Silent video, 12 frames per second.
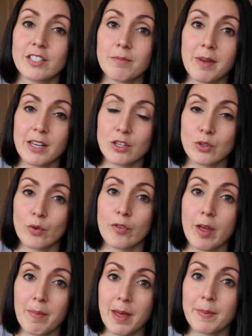to make sure
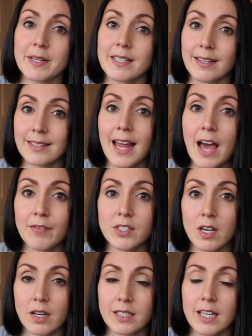their baby doesn't have a
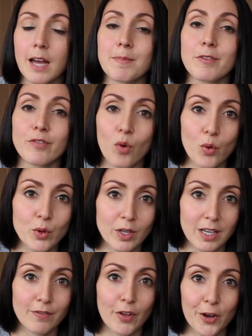tongue tie before you
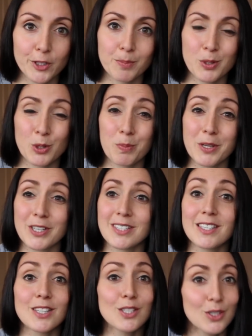leave the hospital,
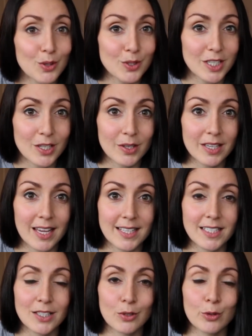because the sooner you can
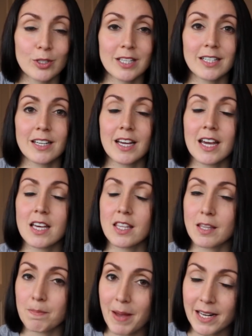get it sorted,
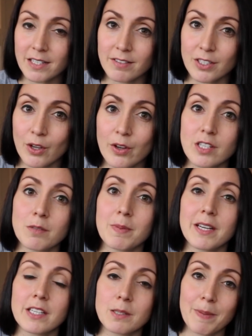the better it's going to
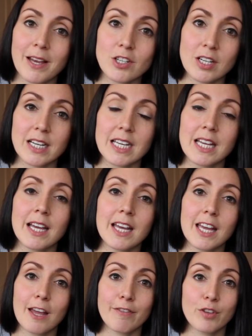be, especially
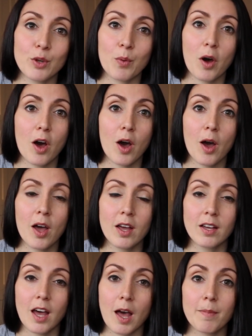if you are
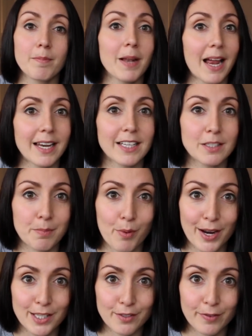planning to
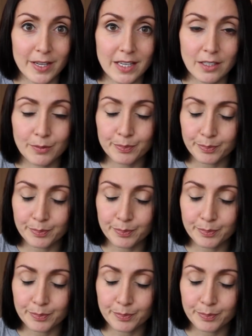breastfeed.